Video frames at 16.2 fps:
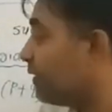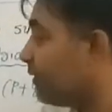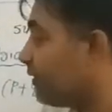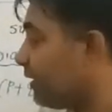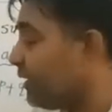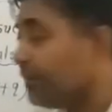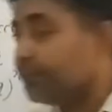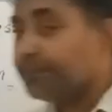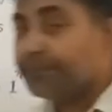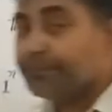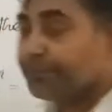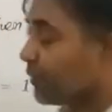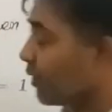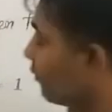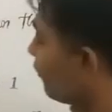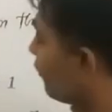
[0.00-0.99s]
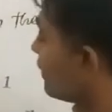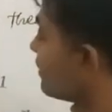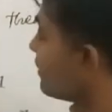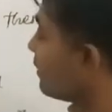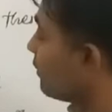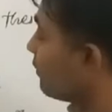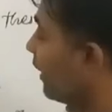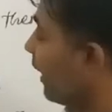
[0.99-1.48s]
See,
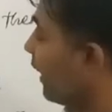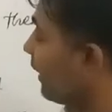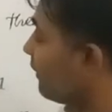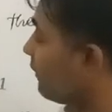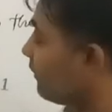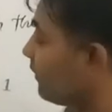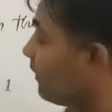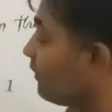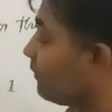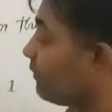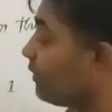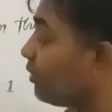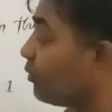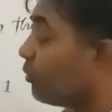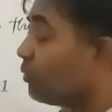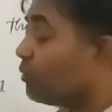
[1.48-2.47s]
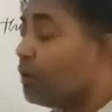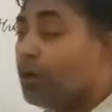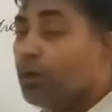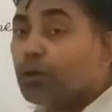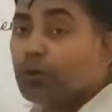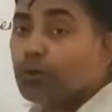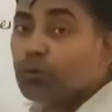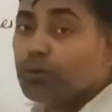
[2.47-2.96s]
first one
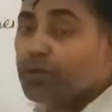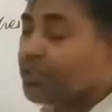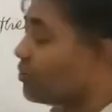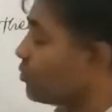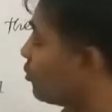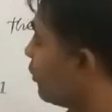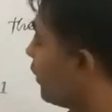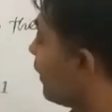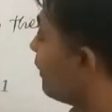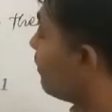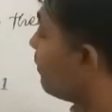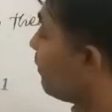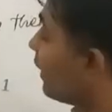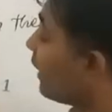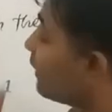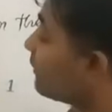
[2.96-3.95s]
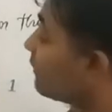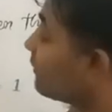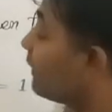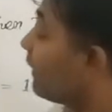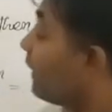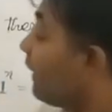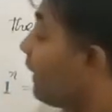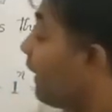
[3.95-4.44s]
nc0 q raised to n plus
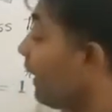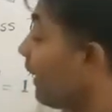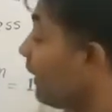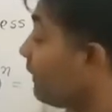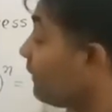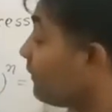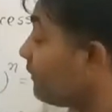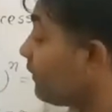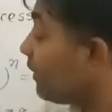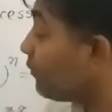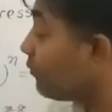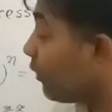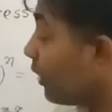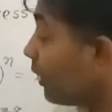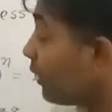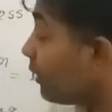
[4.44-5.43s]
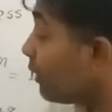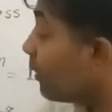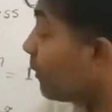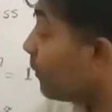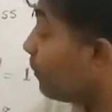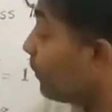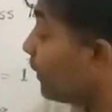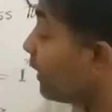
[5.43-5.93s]
nc1
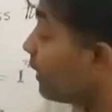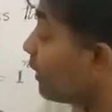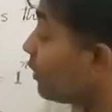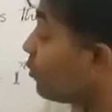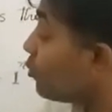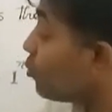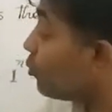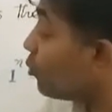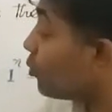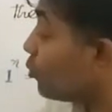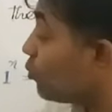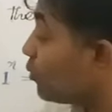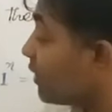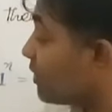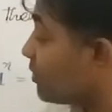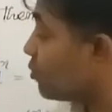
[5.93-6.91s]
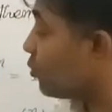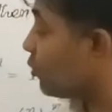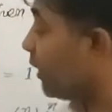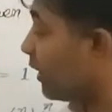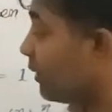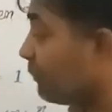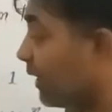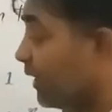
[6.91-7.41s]
p into q raised to
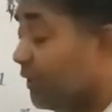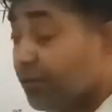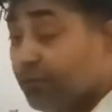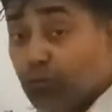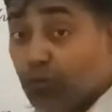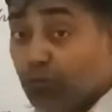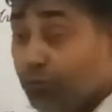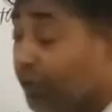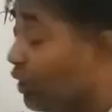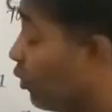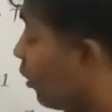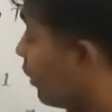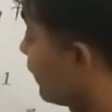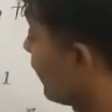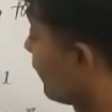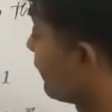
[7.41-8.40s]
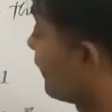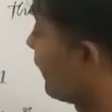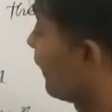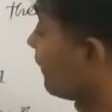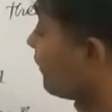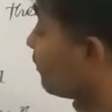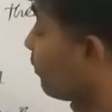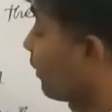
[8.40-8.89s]
n minus 1. We know that
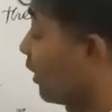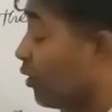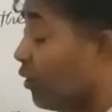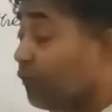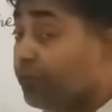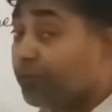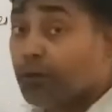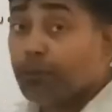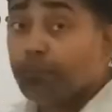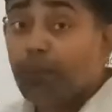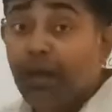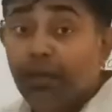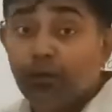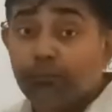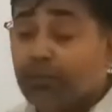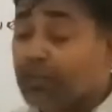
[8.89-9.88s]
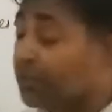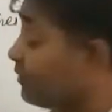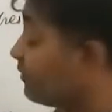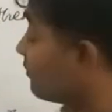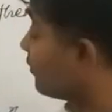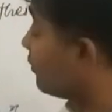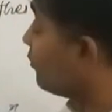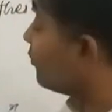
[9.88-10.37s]
the expand of binomial
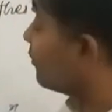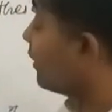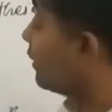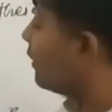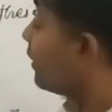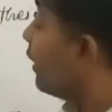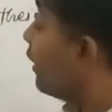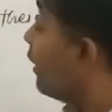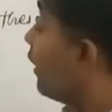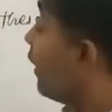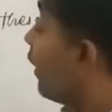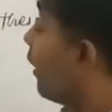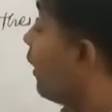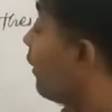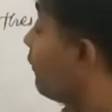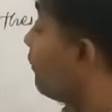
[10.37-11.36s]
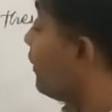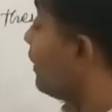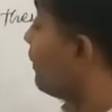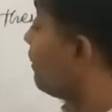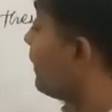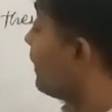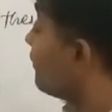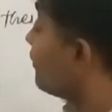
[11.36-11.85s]
distribution,
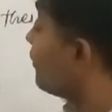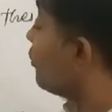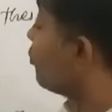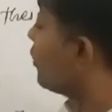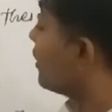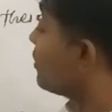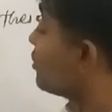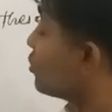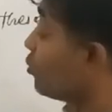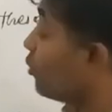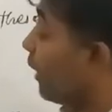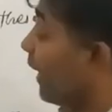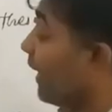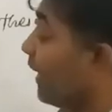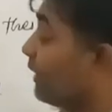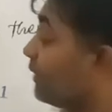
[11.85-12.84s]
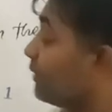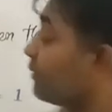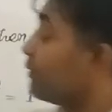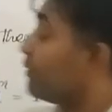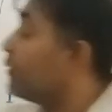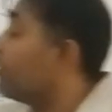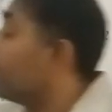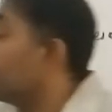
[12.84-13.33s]
p plus q raised to
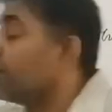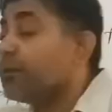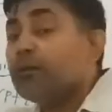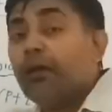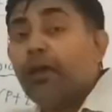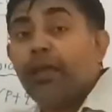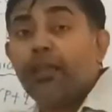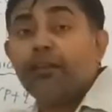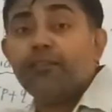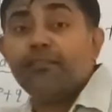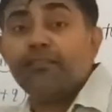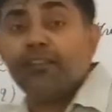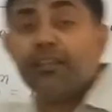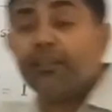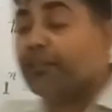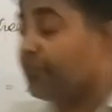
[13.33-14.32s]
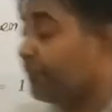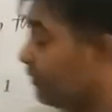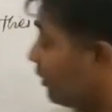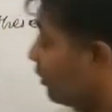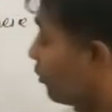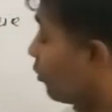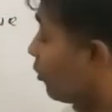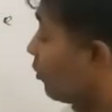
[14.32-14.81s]
n,
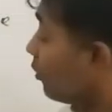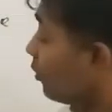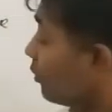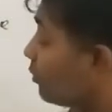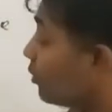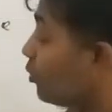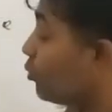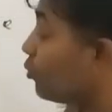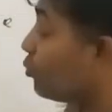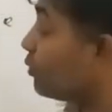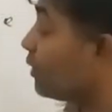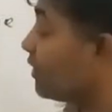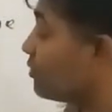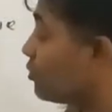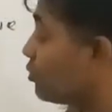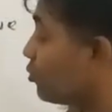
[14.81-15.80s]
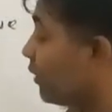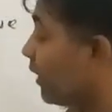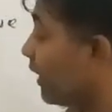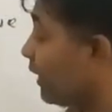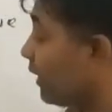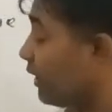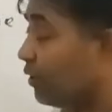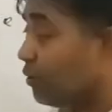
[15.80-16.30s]
nc0 q raised to
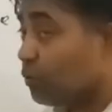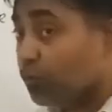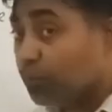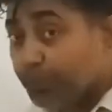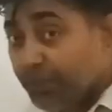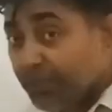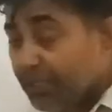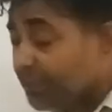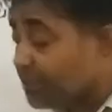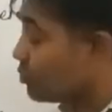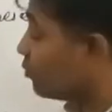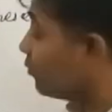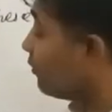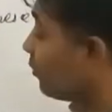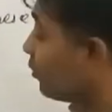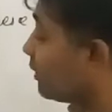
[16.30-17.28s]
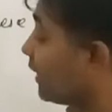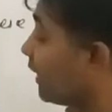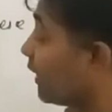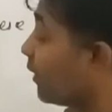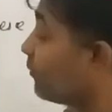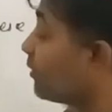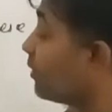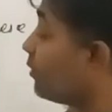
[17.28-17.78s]
n into p raised to 0. That
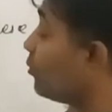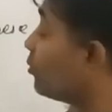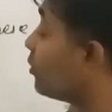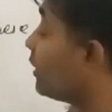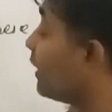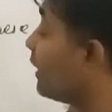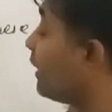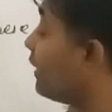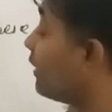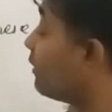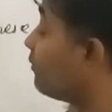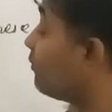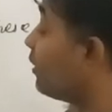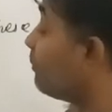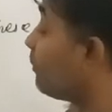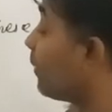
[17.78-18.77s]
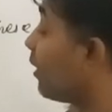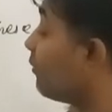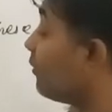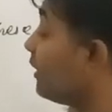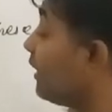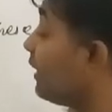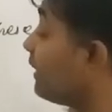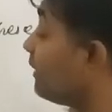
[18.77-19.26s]
after you know that here 1
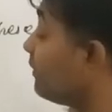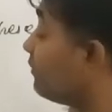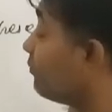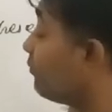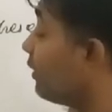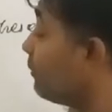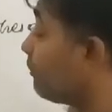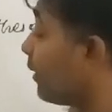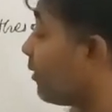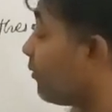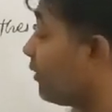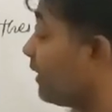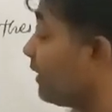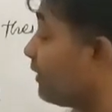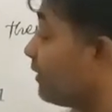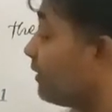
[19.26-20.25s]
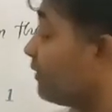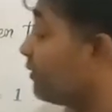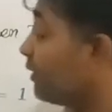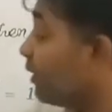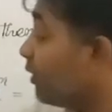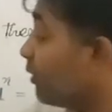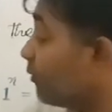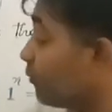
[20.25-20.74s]
power decrease, 1 power increase.
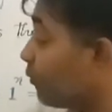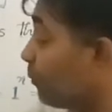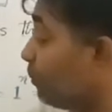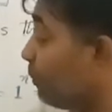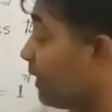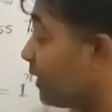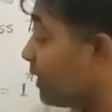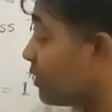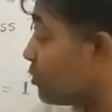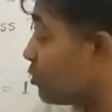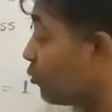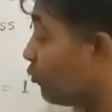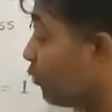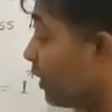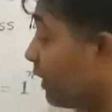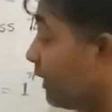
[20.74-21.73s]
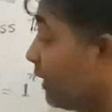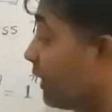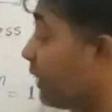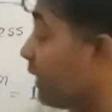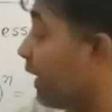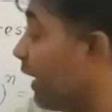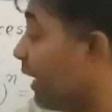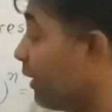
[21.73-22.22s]
So p raised to 1,
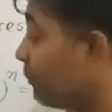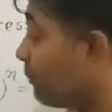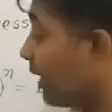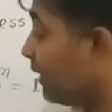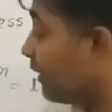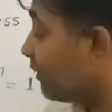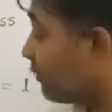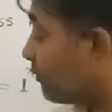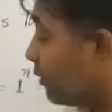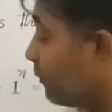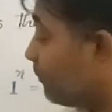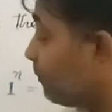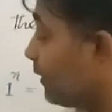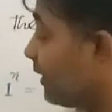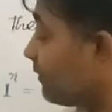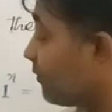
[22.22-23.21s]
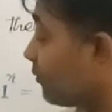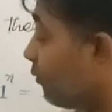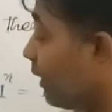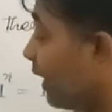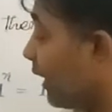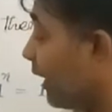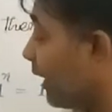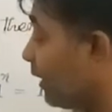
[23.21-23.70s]
here n minus 1, p
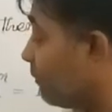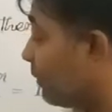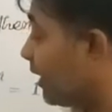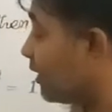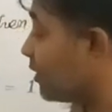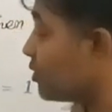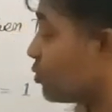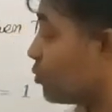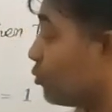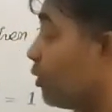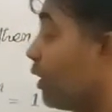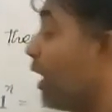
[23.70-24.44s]
square n minus 2.